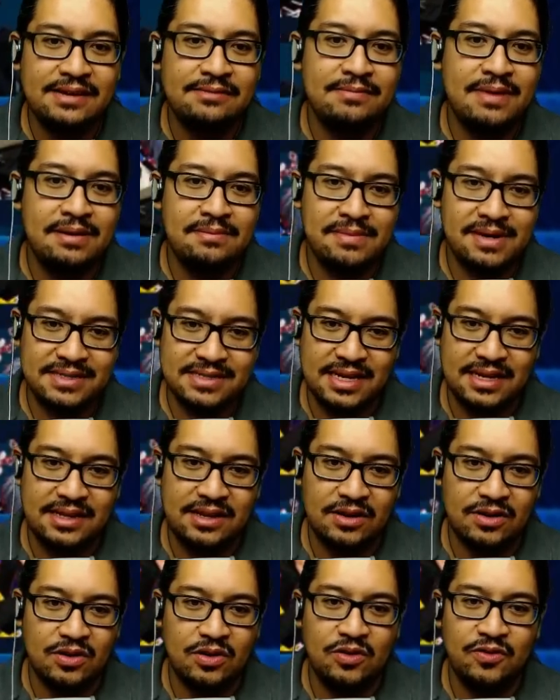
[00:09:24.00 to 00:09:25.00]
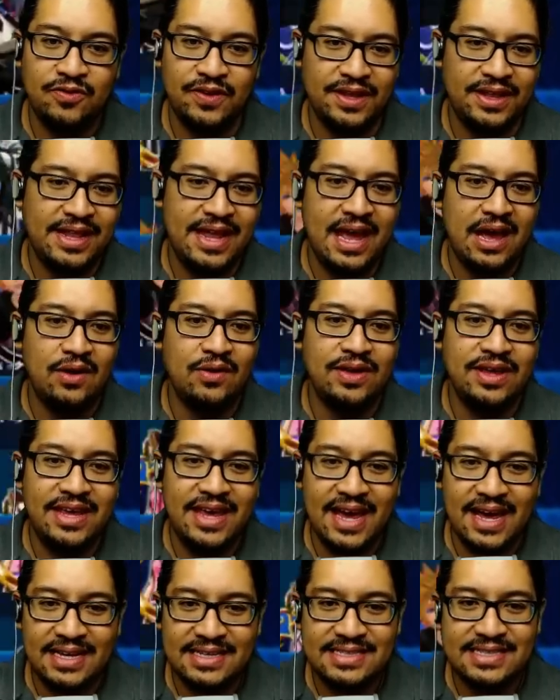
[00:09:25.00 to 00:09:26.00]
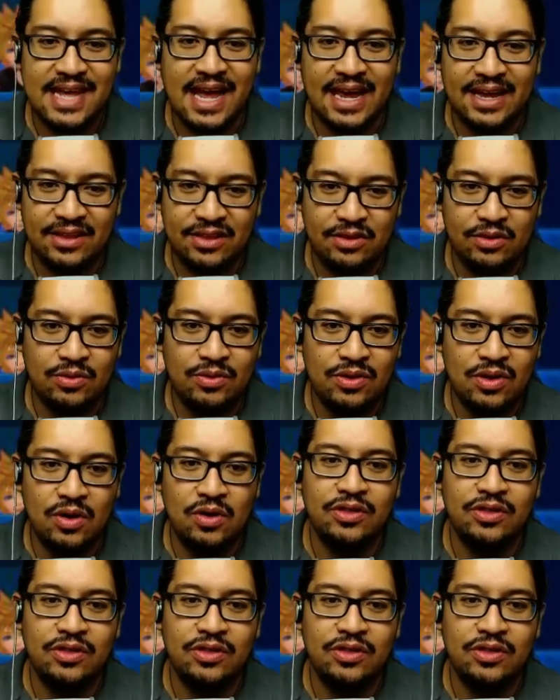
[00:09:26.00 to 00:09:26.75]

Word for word: my Musketeer Goofy. Now, yes, I do know